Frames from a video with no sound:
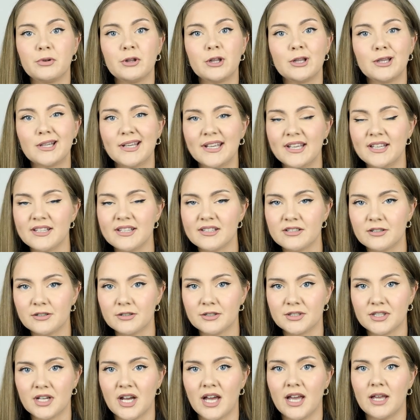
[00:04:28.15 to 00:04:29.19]

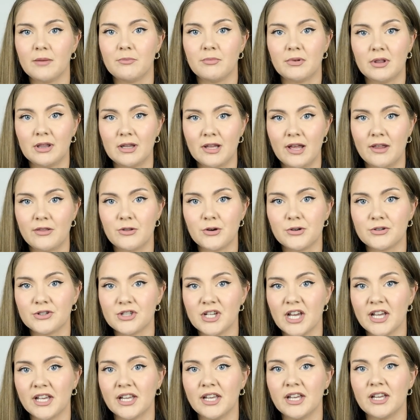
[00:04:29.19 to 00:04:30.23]
blazer type leather
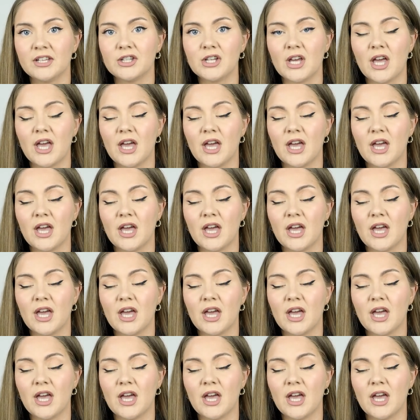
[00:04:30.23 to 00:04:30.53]
jacket,